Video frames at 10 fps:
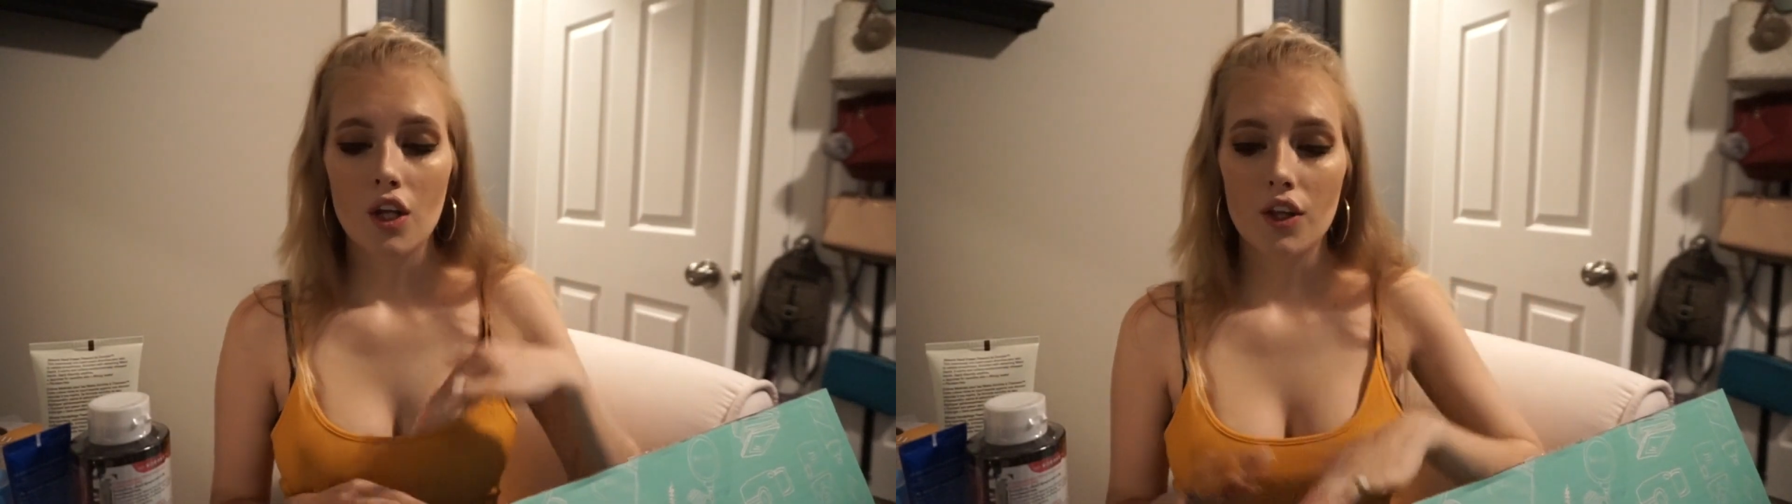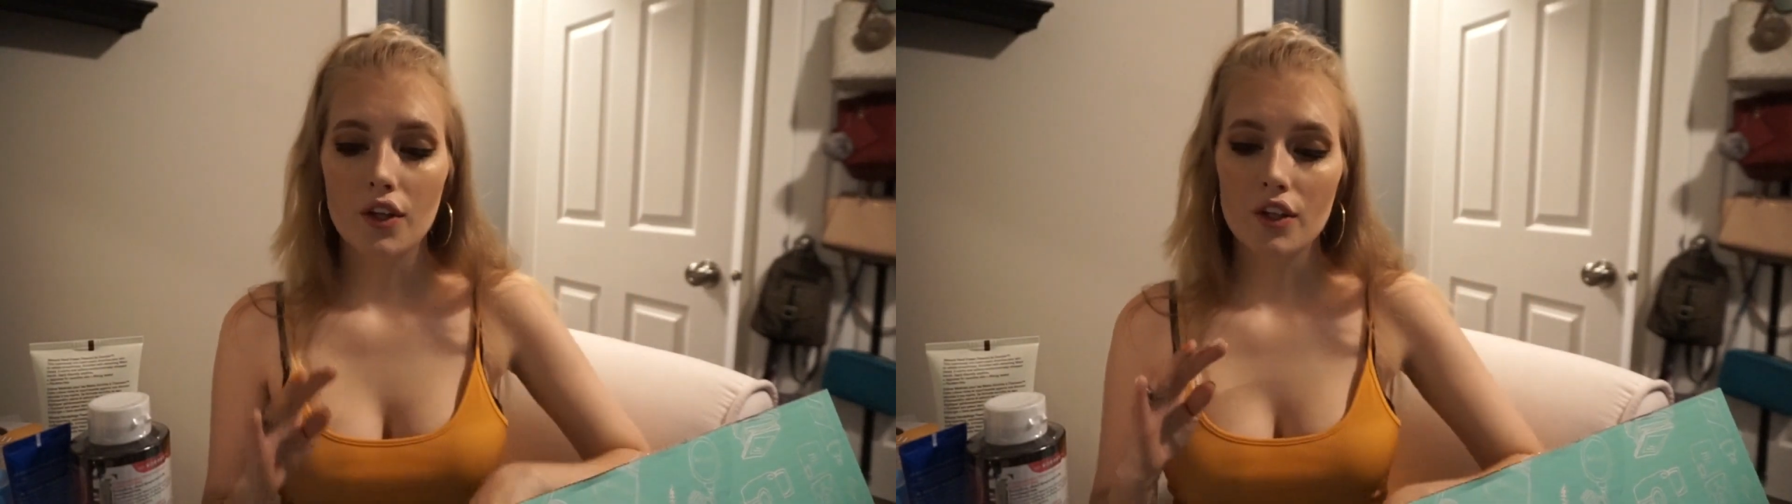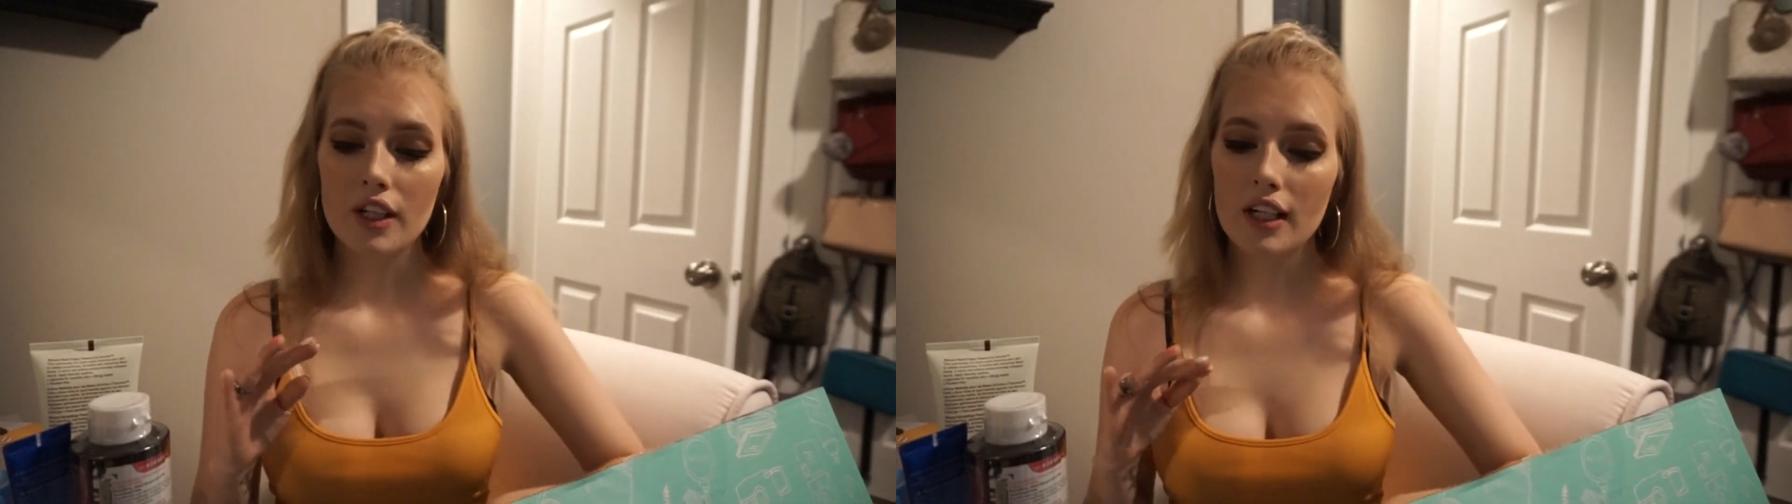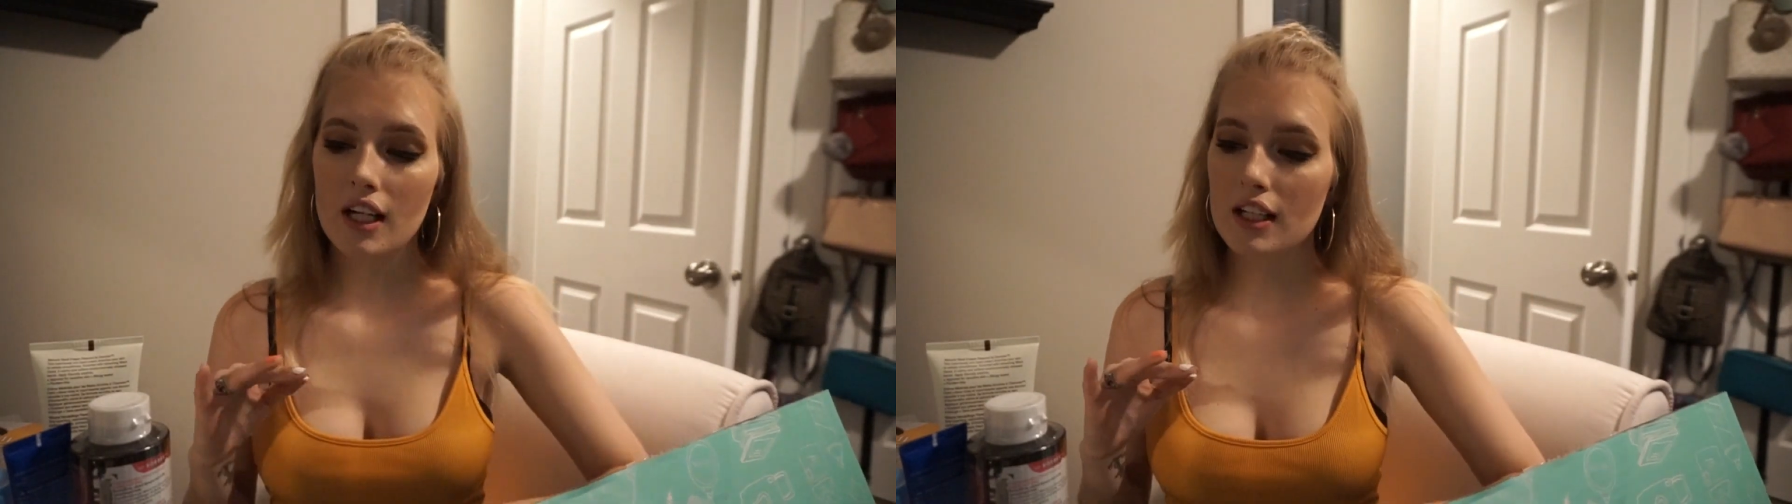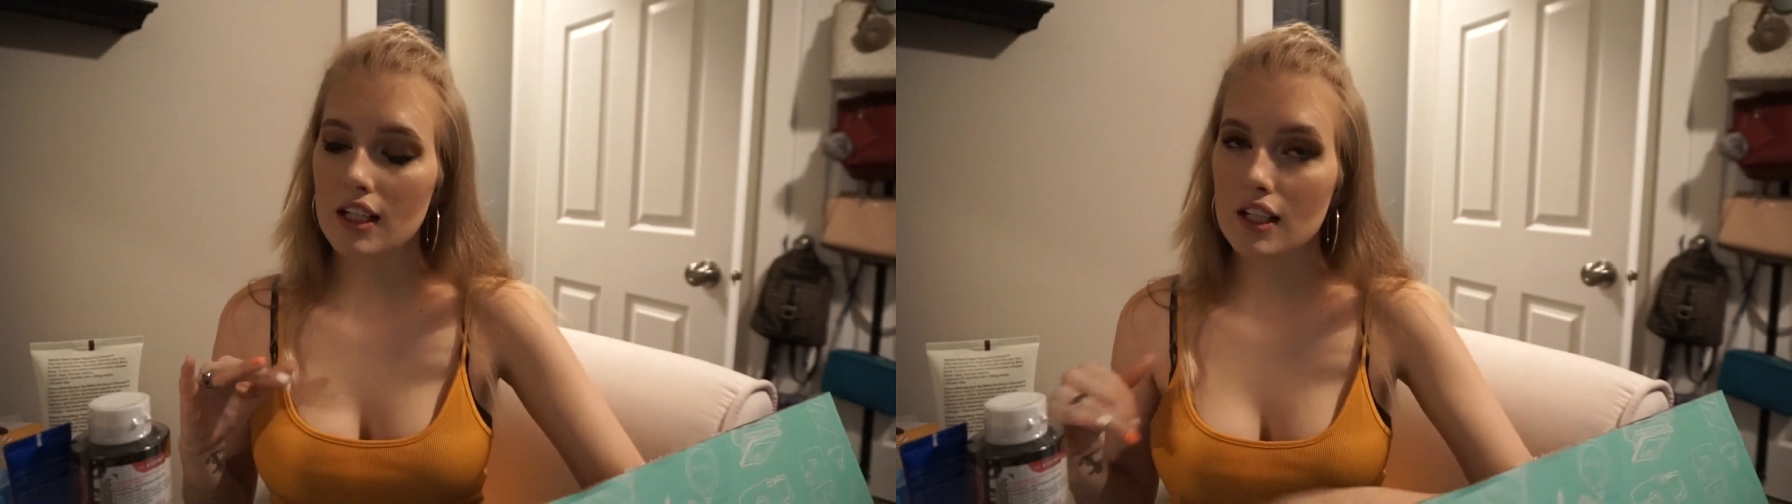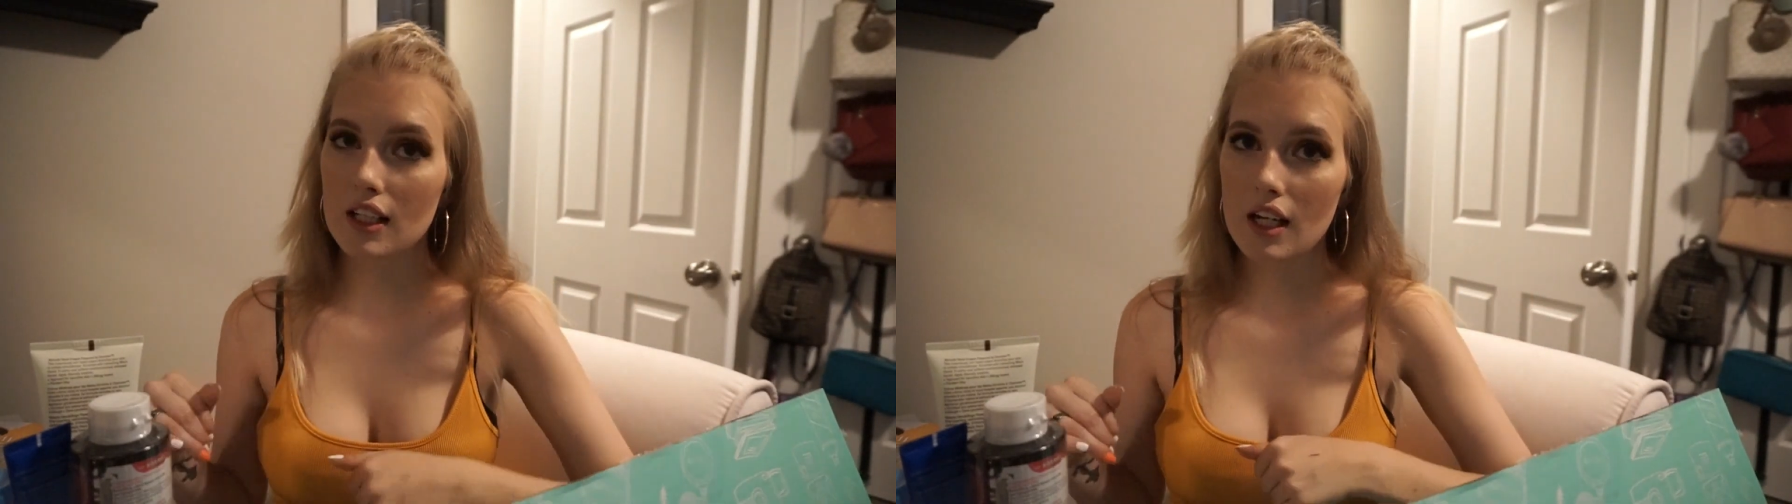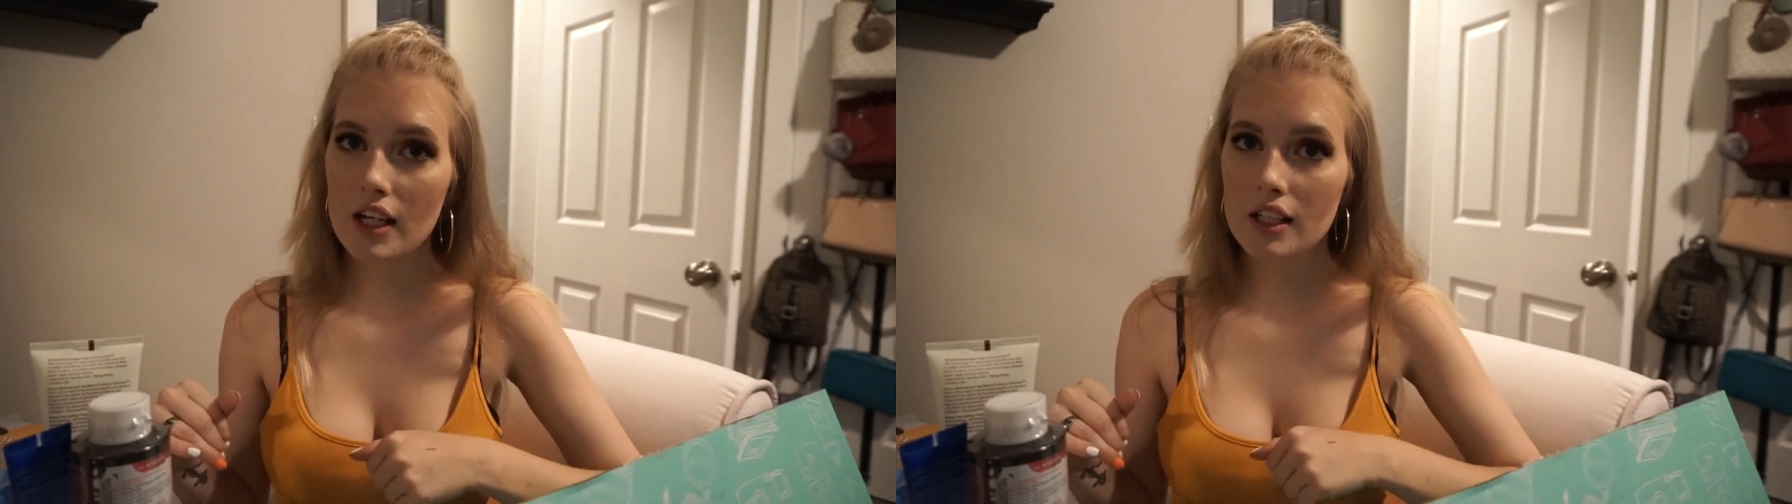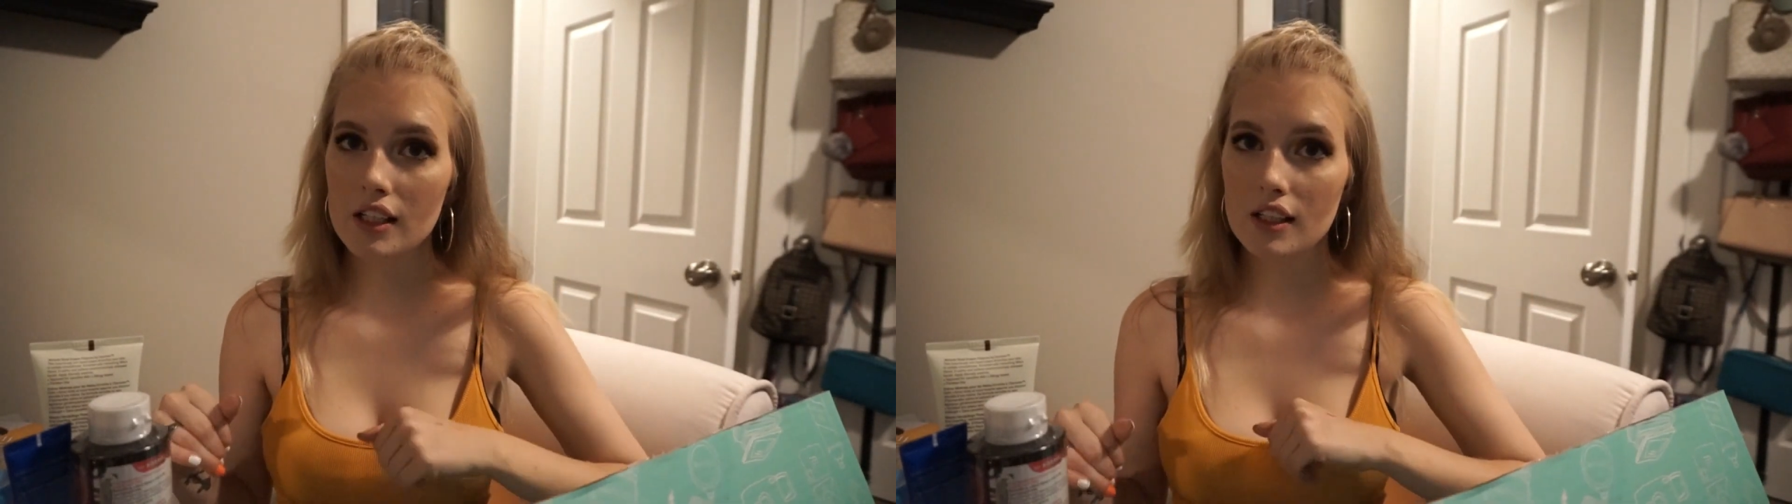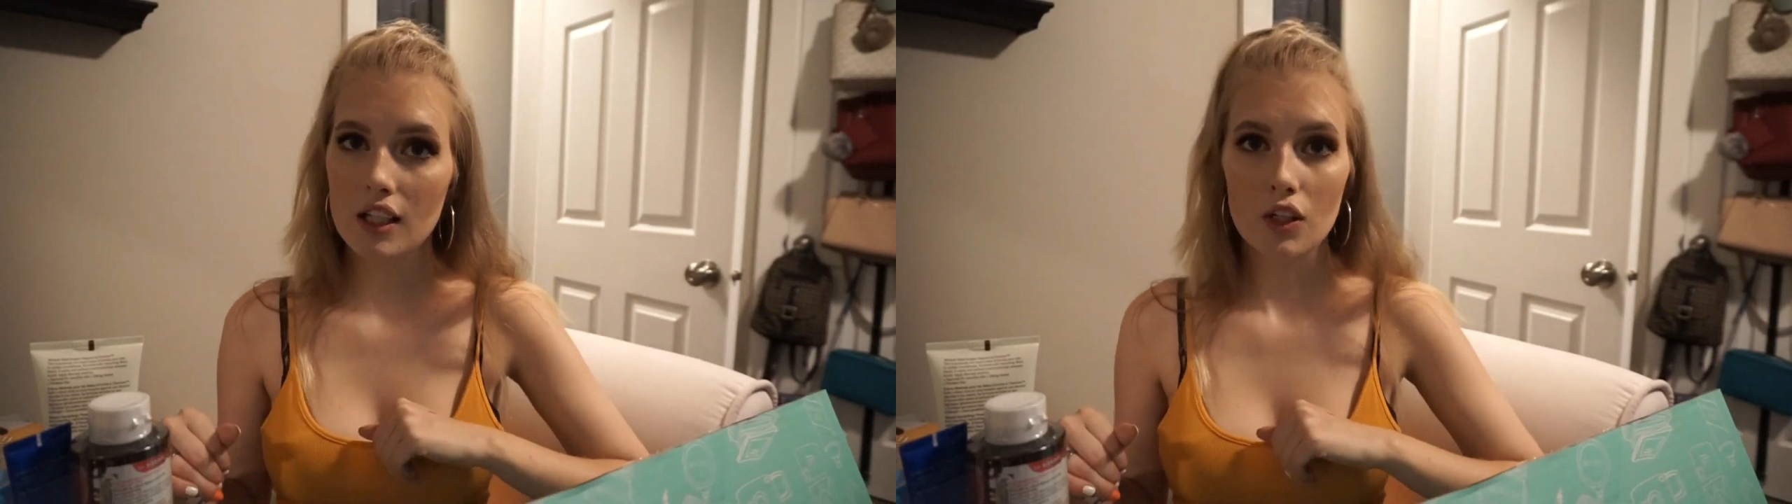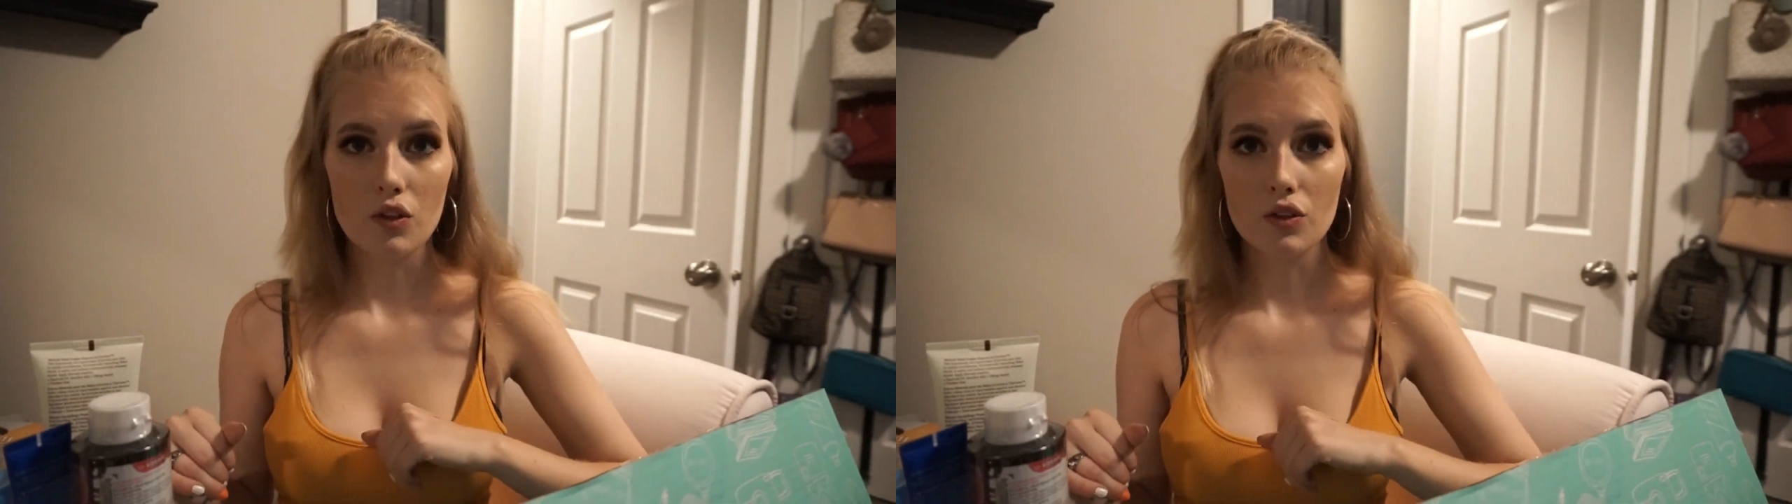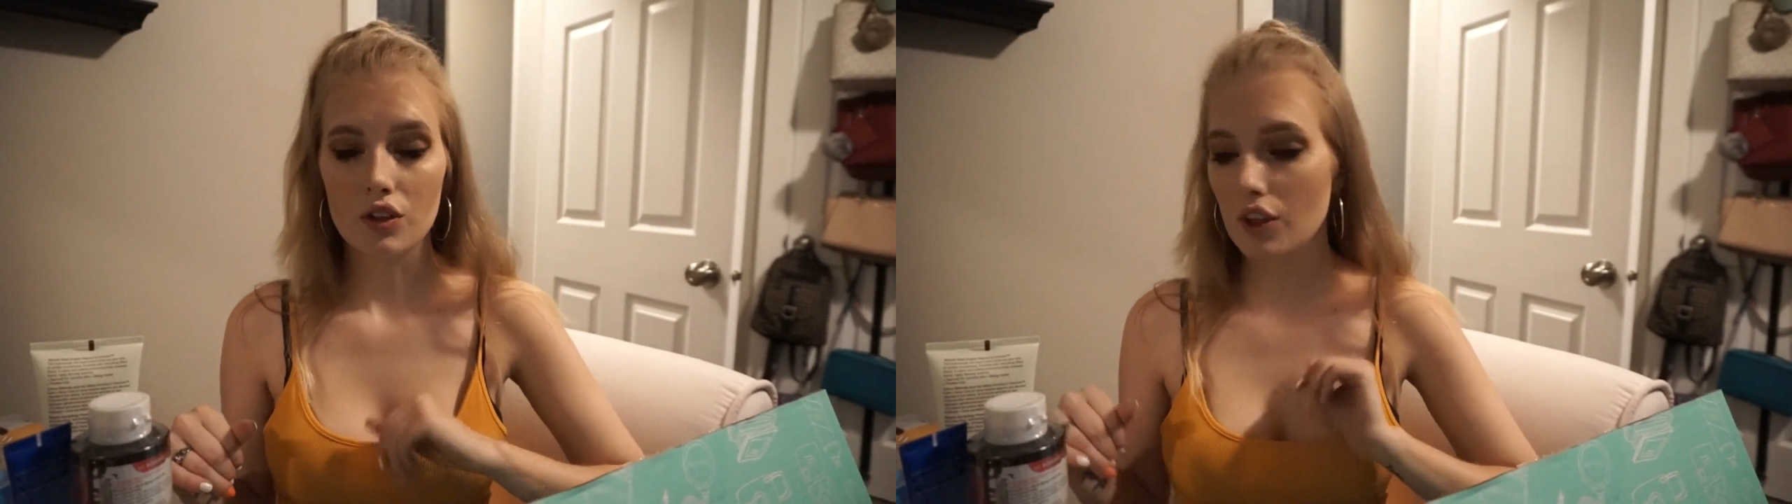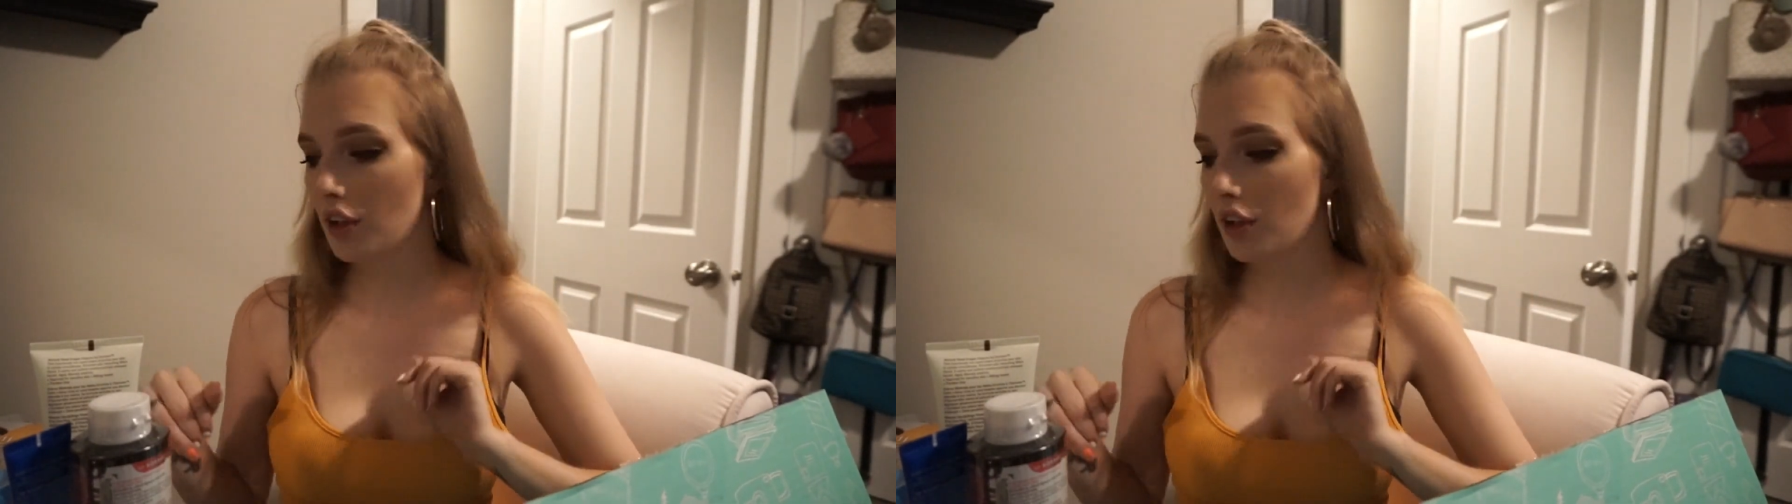$39.99 because I used a